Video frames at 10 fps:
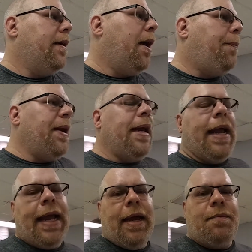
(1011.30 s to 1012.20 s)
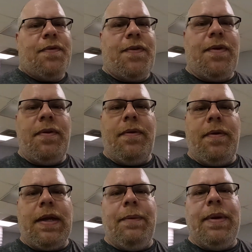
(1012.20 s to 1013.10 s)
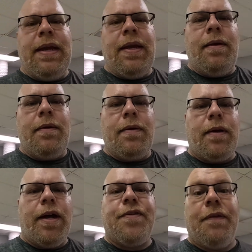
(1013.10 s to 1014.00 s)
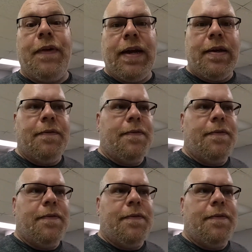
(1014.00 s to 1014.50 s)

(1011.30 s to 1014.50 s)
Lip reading: upping the amps can be cost effective.